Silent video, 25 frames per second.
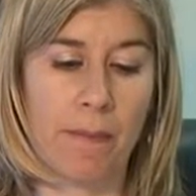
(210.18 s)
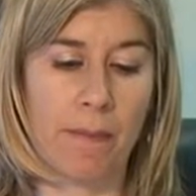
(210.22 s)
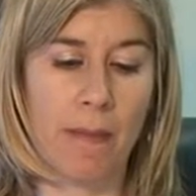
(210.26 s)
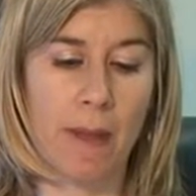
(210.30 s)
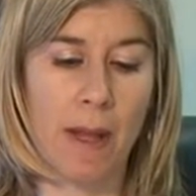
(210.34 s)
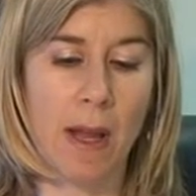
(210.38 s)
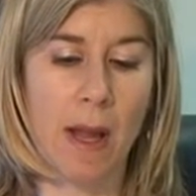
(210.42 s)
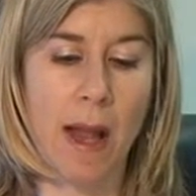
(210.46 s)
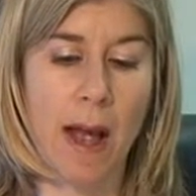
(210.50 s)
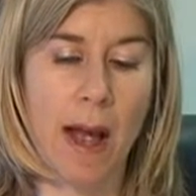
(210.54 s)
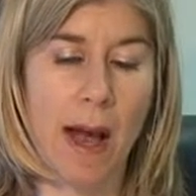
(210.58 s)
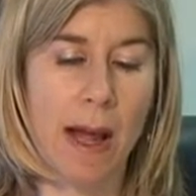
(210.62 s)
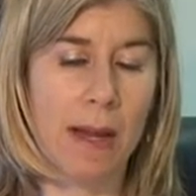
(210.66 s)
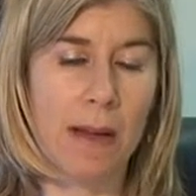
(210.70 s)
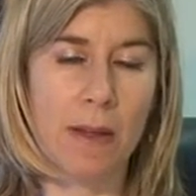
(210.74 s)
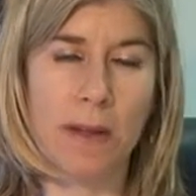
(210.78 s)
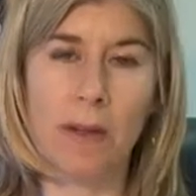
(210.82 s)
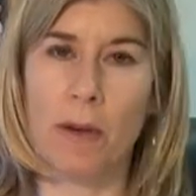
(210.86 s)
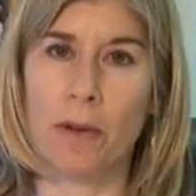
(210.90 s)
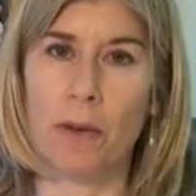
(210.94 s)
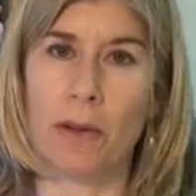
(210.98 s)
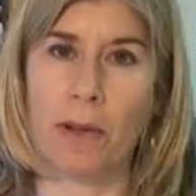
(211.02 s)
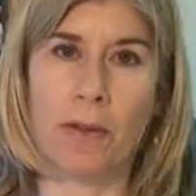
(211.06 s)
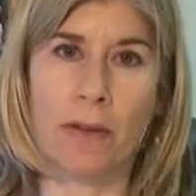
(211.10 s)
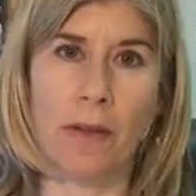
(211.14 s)
I didn't
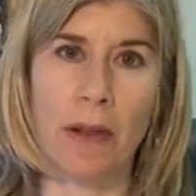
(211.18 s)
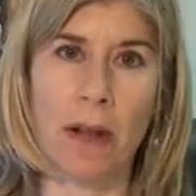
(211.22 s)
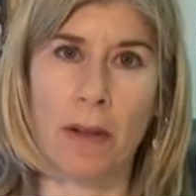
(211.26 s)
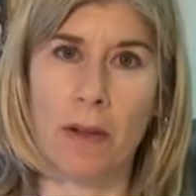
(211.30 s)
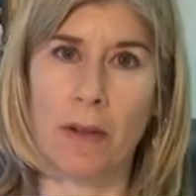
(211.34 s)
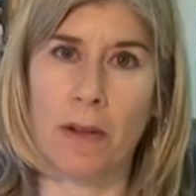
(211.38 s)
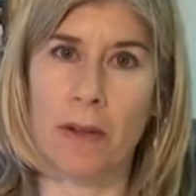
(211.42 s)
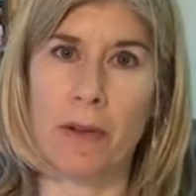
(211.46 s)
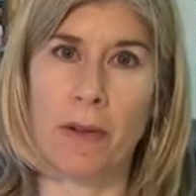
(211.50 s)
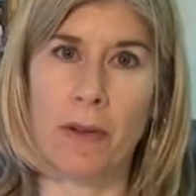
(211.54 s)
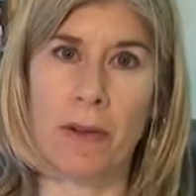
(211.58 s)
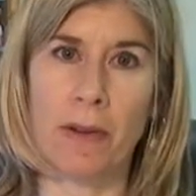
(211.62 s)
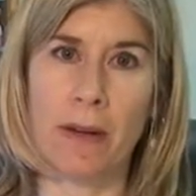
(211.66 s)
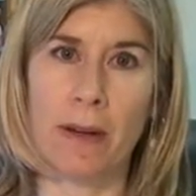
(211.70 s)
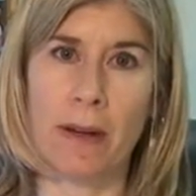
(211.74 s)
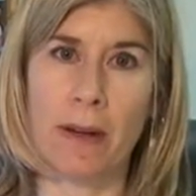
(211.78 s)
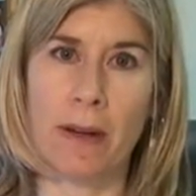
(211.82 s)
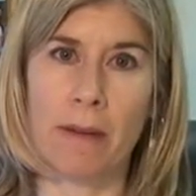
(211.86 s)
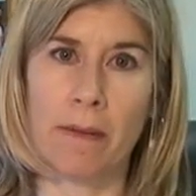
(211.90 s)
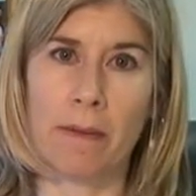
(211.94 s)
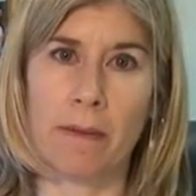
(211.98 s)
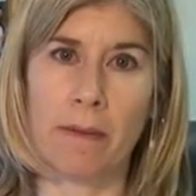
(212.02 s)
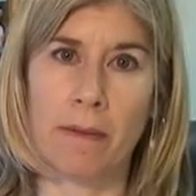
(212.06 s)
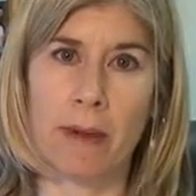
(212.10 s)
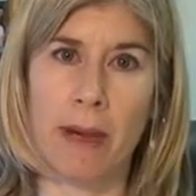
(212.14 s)
totally follow the whole
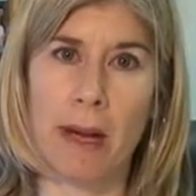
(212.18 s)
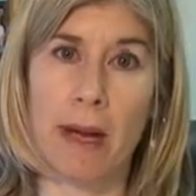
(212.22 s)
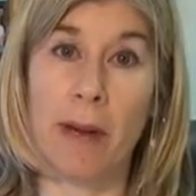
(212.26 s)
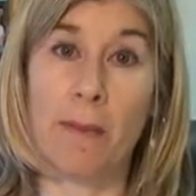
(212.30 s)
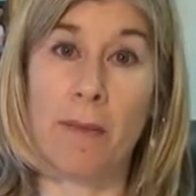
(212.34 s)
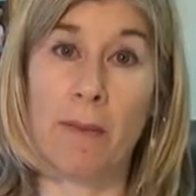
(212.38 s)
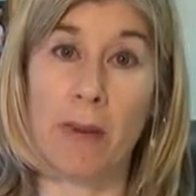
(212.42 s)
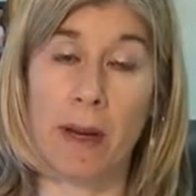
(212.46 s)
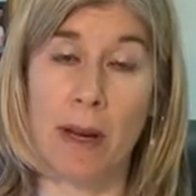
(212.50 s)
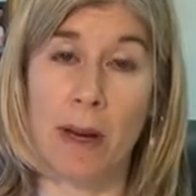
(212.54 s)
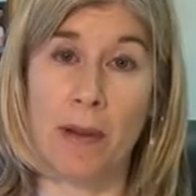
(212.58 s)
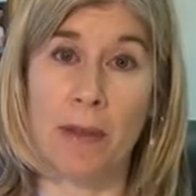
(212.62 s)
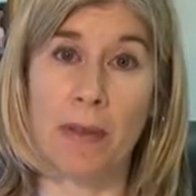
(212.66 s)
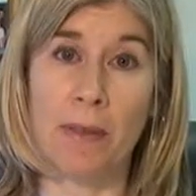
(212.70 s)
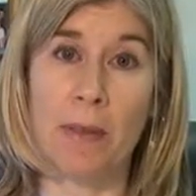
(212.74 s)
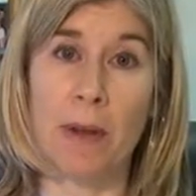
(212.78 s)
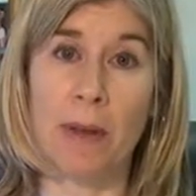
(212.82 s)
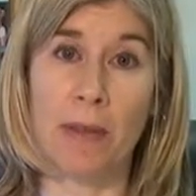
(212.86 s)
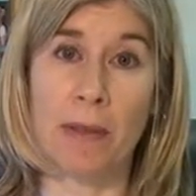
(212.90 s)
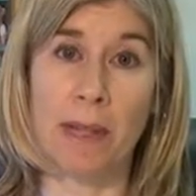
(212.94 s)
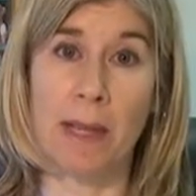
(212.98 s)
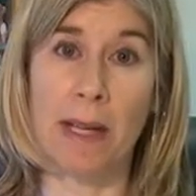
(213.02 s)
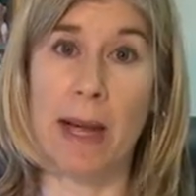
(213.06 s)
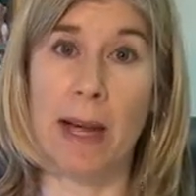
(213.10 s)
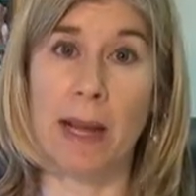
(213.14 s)
thing. I admit I was
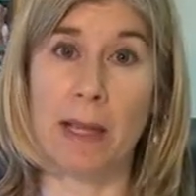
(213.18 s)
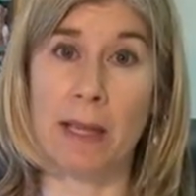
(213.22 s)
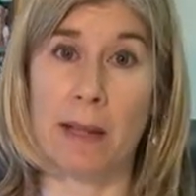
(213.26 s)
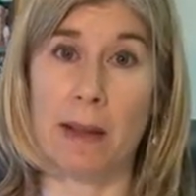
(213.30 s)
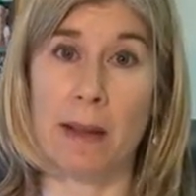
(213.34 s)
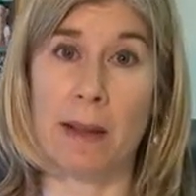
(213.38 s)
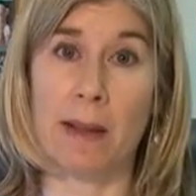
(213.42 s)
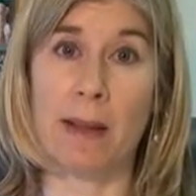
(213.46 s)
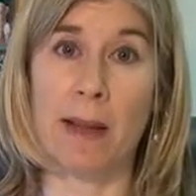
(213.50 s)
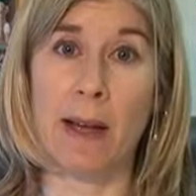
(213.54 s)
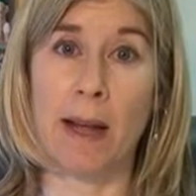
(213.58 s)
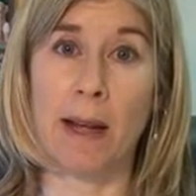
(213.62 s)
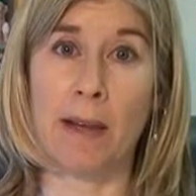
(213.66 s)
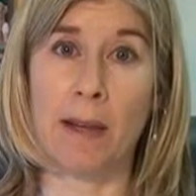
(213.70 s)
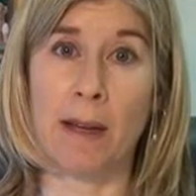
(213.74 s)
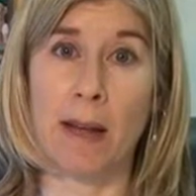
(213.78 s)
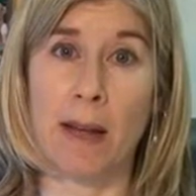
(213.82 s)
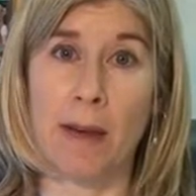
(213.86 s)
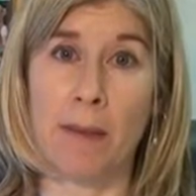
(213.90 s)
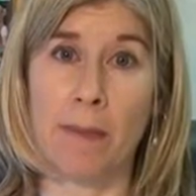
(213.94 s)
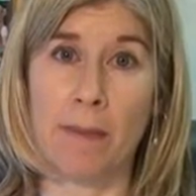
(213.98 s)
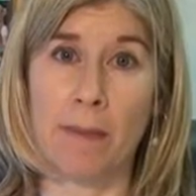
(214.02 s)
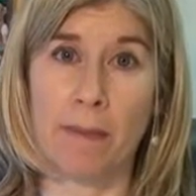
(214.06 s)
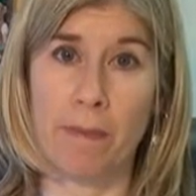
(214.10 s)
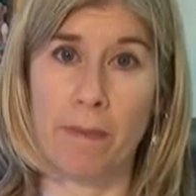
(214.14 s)
multitasking at that time.